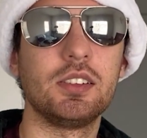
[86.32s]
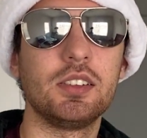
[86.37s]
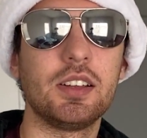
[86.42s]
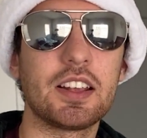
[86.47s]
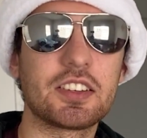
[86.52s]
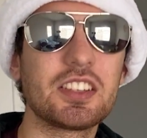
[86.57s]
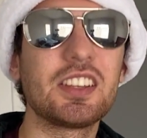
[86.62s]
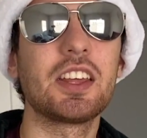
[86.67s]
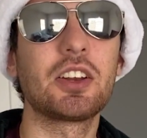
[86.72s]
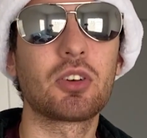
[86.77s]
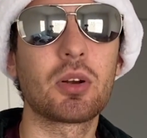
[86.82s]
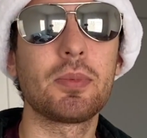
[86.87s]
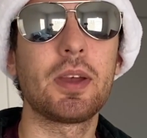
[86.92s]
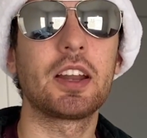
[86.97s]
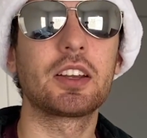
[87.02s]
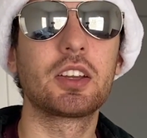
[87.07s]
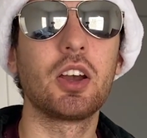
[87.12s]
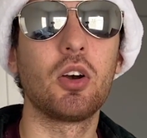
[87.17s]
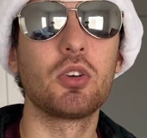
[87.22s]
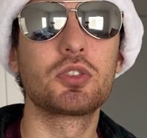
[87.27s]
as an interim
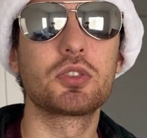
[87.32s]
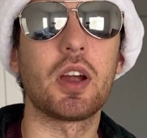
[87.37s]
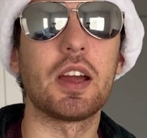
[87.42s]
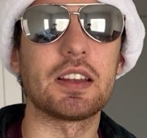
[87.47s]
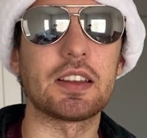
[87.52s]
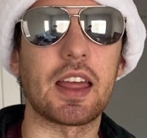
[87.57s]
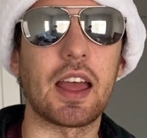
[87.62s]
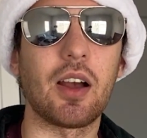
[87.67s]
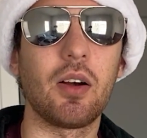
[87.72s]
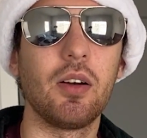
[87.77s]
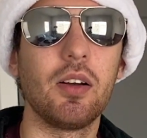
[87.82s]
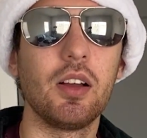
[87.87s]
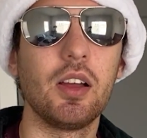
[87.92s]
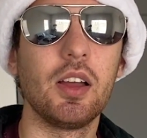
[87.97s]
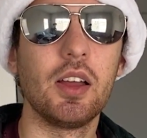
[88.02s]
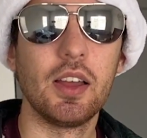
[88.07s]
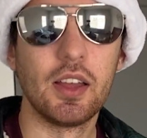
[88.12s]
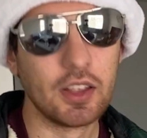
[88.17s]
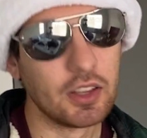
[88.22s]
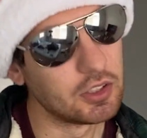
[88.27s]
head coach right now.
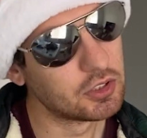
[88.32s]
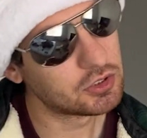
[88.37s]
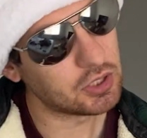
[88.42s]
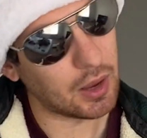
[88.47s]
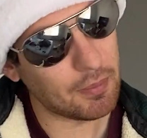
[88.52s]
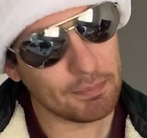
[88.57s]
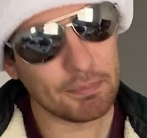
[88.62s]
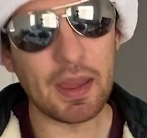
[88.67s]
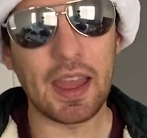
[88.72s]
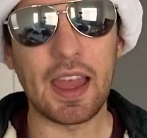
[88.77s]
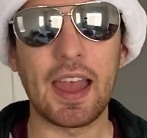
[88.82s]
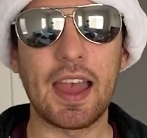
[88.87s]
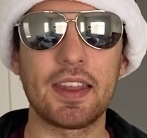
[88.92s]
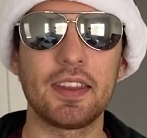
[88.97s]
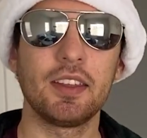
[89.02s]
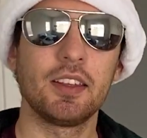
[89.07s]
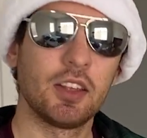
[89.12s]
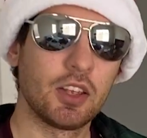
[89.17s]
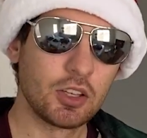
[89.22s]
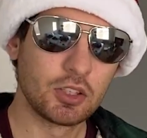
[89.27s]
Some
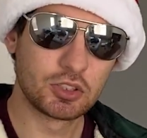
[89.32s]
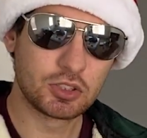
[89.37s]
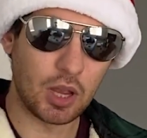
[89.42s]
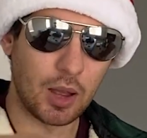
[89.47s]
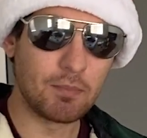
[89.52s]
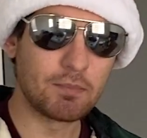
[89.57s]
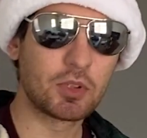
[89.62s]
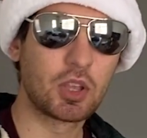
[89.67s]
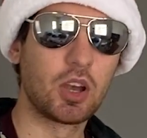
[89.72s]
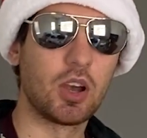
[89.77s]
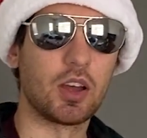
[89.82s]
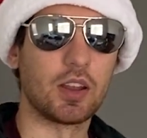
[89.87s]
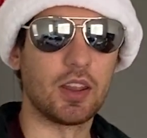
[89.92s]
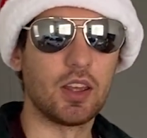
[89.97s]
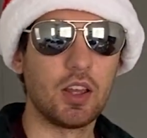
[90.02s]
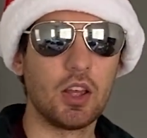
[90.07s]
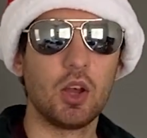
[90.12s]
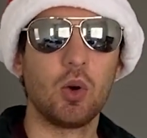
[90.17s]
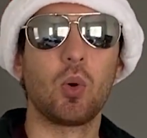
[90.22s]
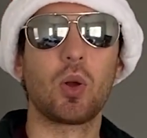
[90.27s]
bad, some good.
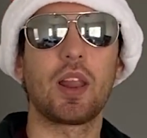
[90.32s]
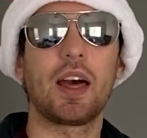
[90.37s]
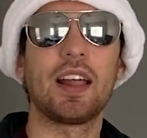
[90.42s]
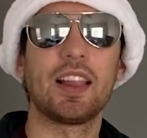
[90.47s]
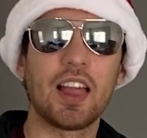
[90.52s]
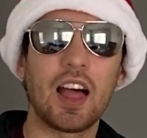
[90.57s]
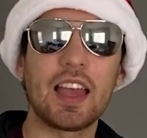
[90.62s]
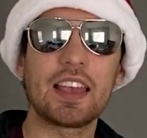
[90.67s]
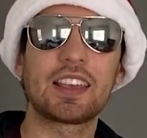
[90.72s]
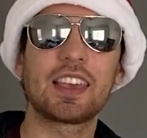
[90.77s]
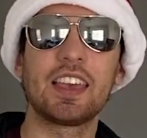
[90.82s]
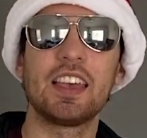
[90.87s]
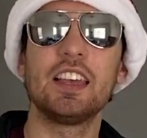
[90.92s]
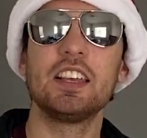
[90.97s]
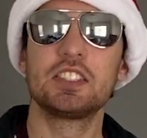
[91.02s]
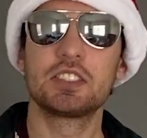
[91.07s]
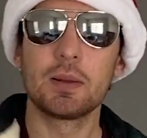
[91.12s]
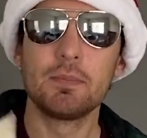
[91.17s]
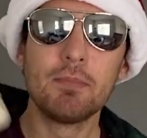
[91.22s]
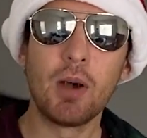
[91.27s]
What I like
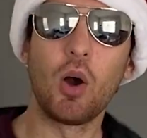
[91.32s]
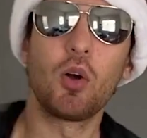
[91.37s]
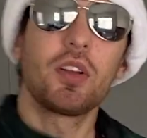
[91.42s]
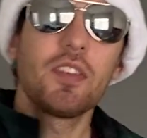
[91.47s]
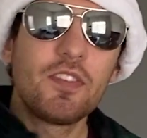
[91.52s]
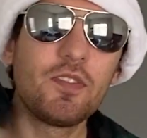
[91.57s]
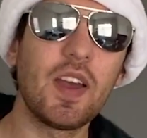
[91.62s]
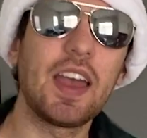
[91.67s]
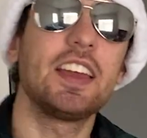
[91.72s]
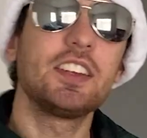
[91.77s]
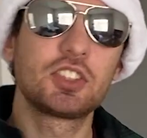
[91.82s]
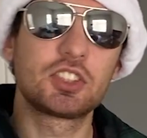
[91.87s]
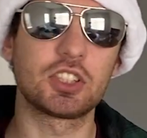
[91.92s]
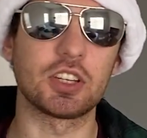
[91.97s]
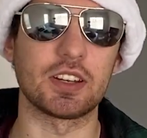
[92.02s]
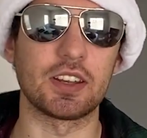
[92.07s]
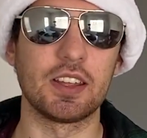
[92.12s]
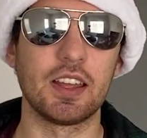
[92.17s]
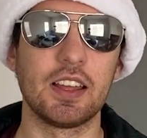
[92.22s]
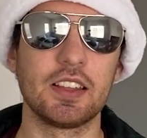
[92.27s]
is the
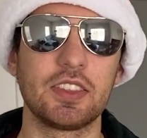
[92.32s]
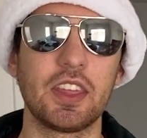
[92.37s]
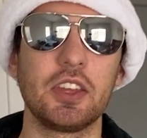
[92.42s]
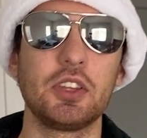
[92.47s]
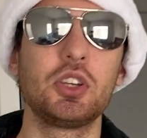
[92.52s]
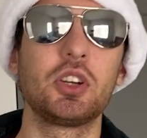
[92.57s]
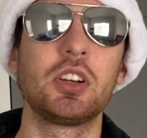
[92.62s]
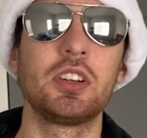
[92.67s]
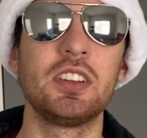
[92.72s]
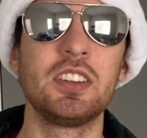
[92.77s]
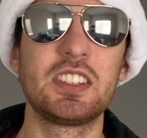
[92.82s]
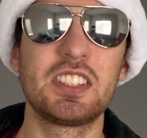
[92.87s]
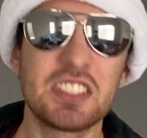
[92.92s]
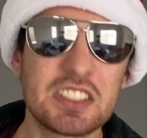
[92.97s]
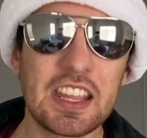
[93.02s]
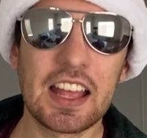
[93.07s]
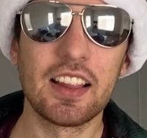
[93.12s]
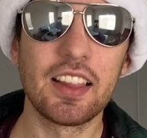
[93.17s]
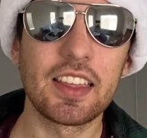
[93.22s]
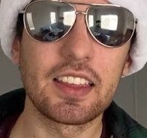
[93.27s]
motivation that you're
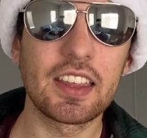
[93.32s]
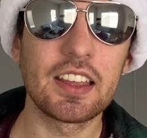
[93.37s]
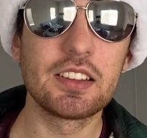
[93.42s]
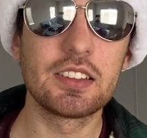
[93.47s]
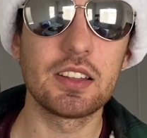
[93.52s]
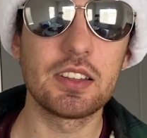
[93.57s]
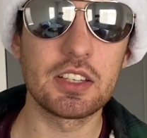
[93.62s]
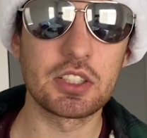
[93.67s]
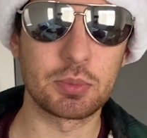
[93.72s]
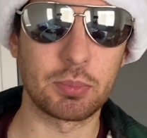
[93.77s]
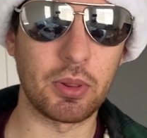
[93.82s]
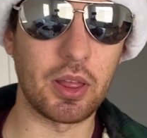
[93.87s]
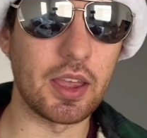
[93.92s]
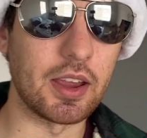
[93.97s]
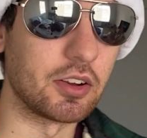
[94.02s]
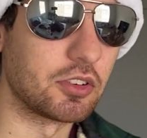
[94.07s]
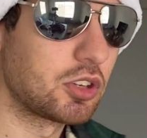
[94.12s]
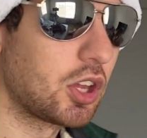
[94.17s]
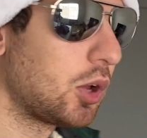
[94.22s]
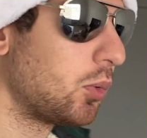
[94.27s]
instilling into these
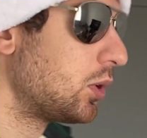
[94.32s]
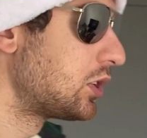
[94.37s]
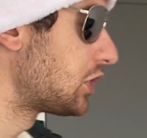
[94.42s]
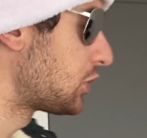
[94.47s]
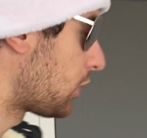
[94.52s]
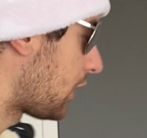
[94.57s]
players, which is